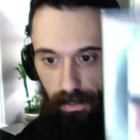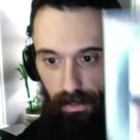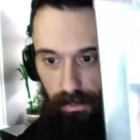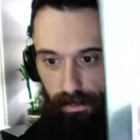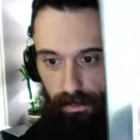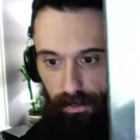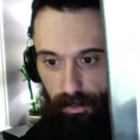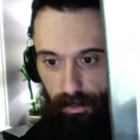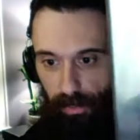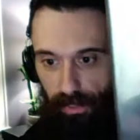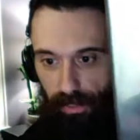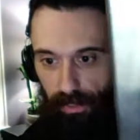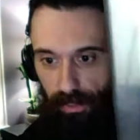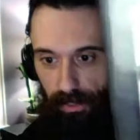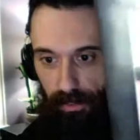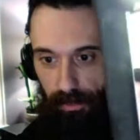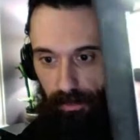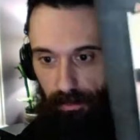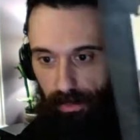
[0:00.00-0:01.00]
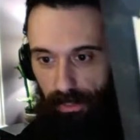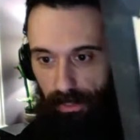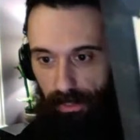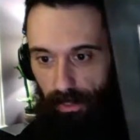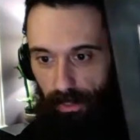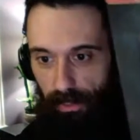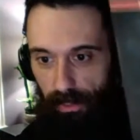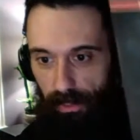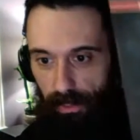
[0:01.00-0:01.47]
Suspiria by
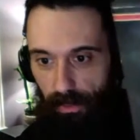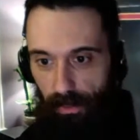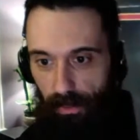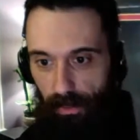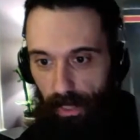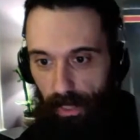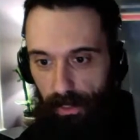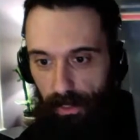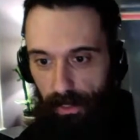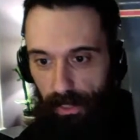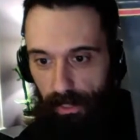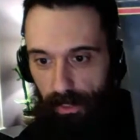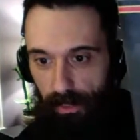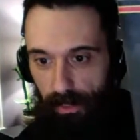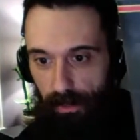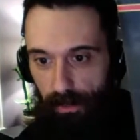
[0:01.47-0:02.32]
Dario Argento.